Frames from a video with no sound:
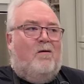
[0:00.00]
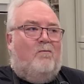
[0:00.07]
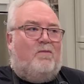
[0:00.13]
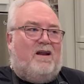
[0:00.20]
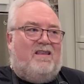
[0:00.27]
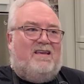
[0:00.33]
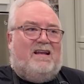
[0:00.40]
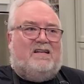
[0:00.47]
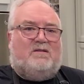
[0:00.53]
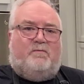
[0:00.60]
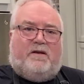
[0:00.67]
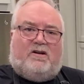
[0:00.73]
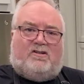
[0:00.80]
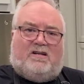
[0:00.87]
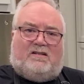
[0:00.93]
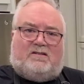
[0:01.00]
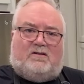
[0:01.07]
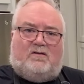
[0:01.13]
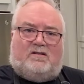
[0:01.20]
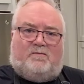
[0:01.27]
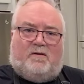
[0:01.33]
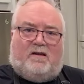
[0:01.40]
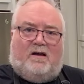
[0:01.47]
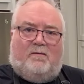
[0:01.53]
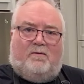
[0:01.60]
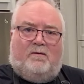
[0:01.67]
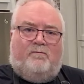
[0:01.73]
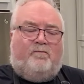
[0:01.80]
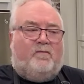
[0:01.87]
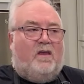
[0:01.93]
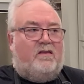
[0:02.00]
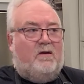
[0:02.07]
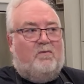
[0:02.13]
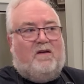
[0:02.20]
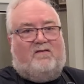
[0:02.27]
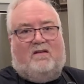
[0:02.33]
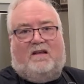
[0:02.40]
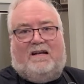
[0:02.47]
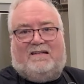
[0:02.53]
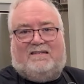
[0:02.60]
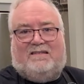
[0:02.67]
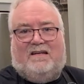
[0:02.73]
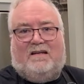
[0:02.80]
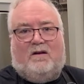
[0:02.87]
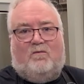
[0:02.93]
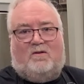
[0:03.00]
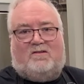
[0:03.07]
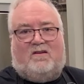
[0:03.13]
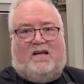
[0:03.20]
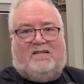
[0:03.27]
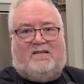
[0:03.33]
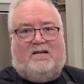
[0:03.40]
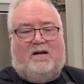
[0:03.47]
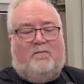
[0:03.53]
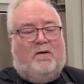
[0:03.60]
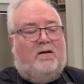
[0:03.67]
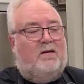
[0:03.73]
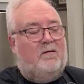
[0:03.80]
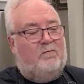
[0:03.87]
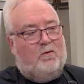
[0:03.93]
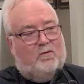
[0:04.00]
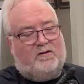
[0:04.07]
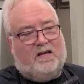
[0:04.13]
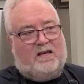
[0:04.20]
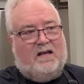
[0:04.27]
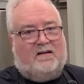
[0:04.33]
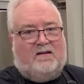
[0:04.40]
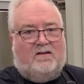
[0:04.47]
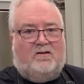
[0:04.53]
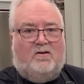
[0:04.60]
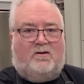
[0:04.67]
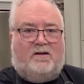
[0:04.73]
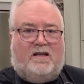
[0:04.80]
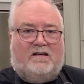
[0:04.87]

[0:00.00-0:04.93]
but I think it has a better chance of crisping up. Then we have to let it sit and we'll slice it up, but we'll take you out to the cooker